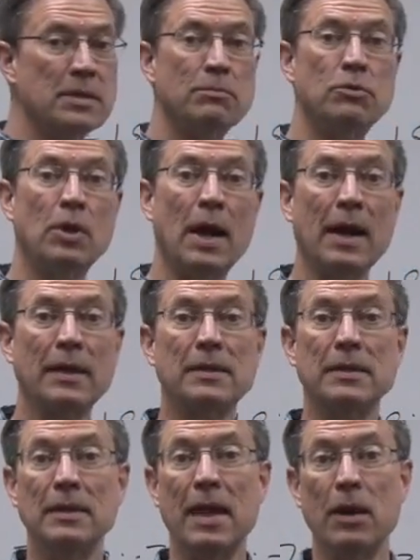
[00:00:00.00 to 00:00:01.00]
and
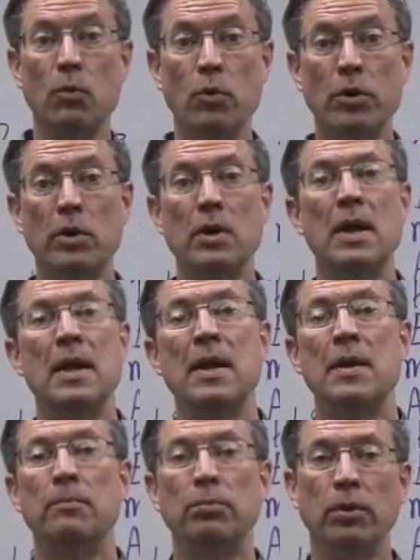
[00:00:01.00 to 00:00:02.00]
subtract in that order.
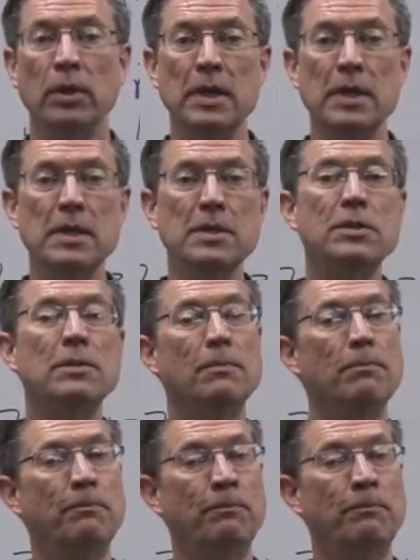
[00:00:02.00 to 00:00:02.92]
Please,